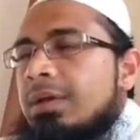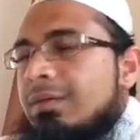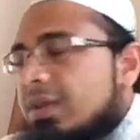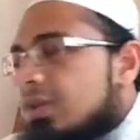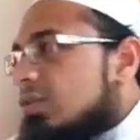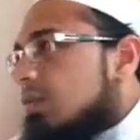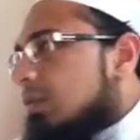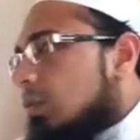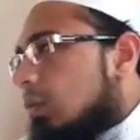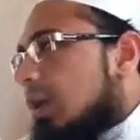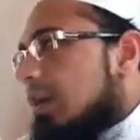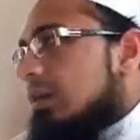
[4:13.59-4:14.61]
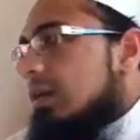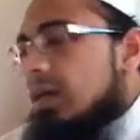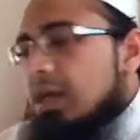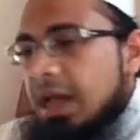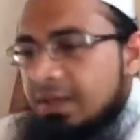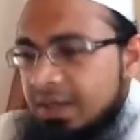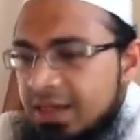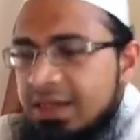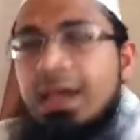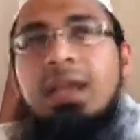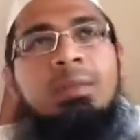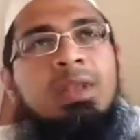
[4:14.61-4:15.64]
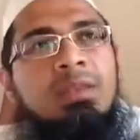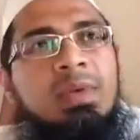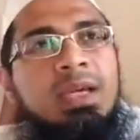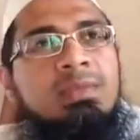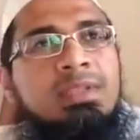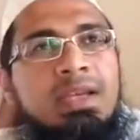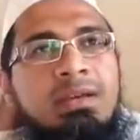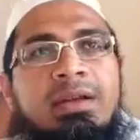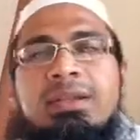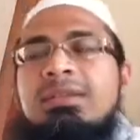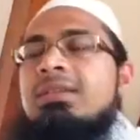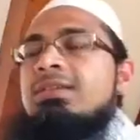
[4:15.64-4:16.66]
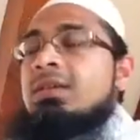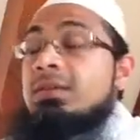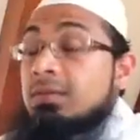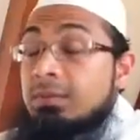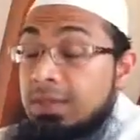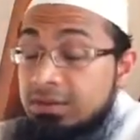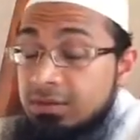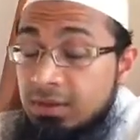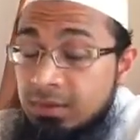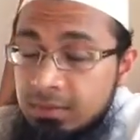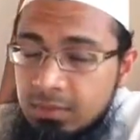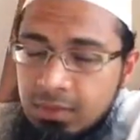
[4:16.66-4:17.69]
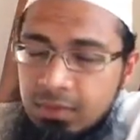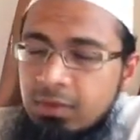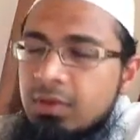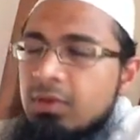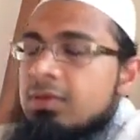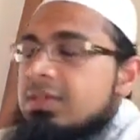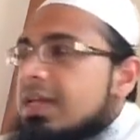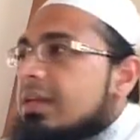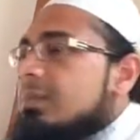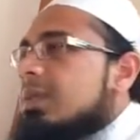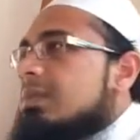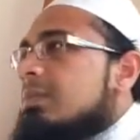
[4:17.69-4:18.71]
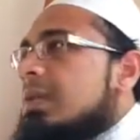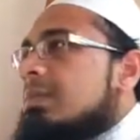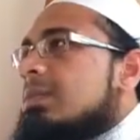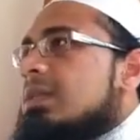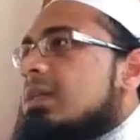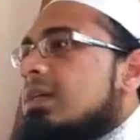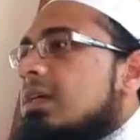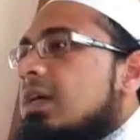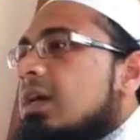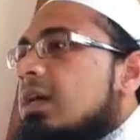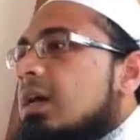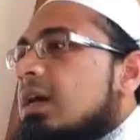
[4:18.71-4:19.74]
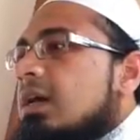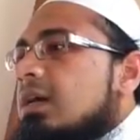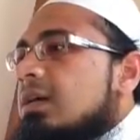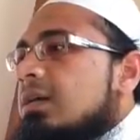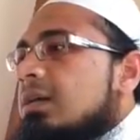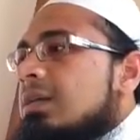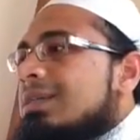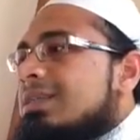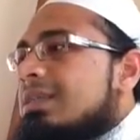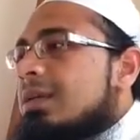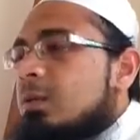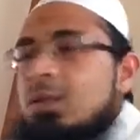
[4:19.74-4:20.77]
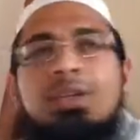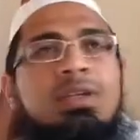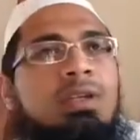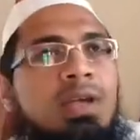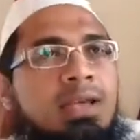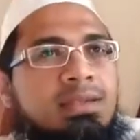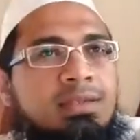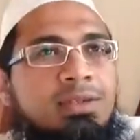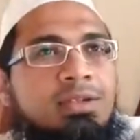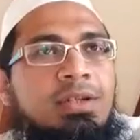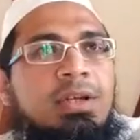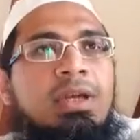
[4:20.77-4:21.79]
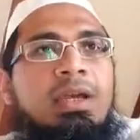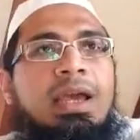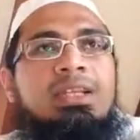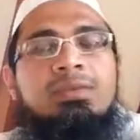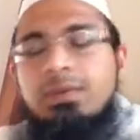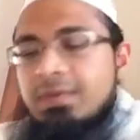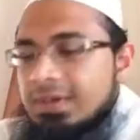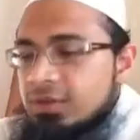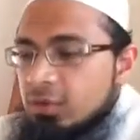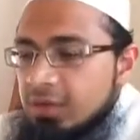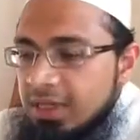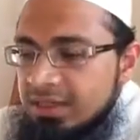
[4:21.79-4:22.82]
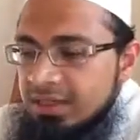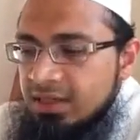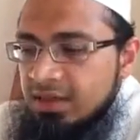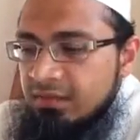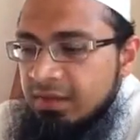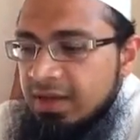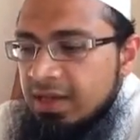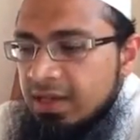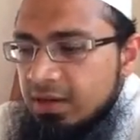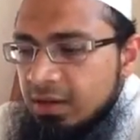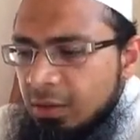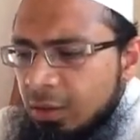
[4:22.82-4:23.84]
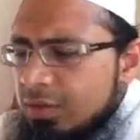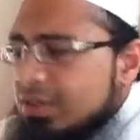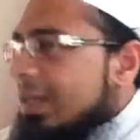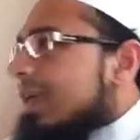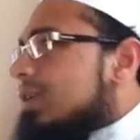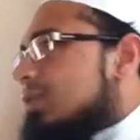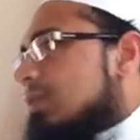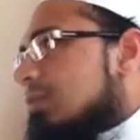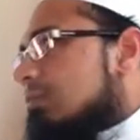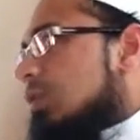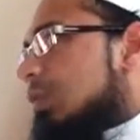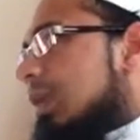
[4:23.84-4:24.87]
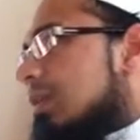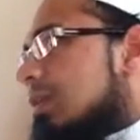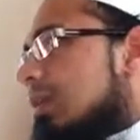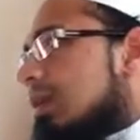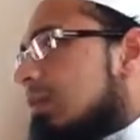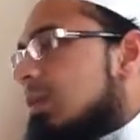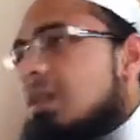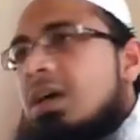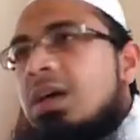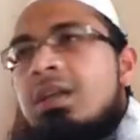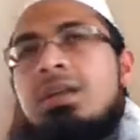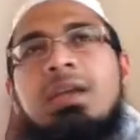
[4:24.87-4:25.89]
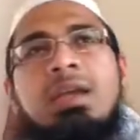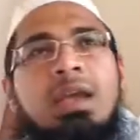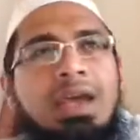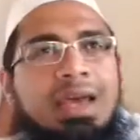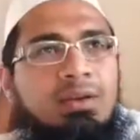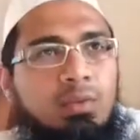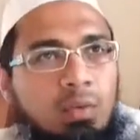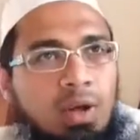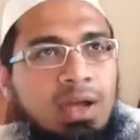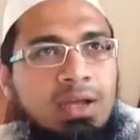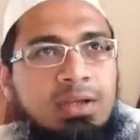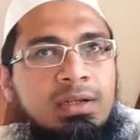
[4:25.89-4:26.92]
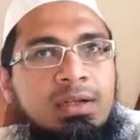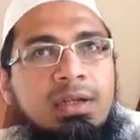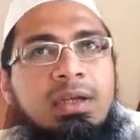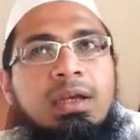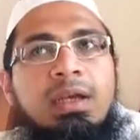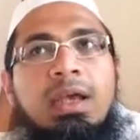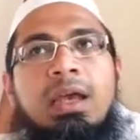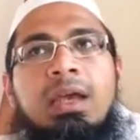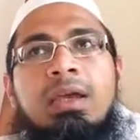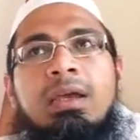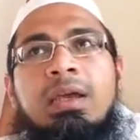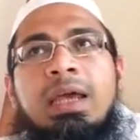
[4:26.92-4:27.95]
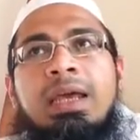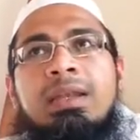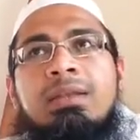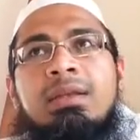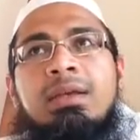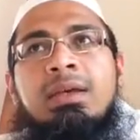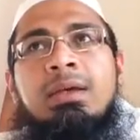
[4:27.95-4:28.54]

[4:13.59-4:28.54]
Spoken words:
revelation of the Quran, and the entire month becomes sacred as such. Sorry, not sacred, but becomes distinguished as such. And so we fast. So there is a very close connection between Ramadan and Quran, and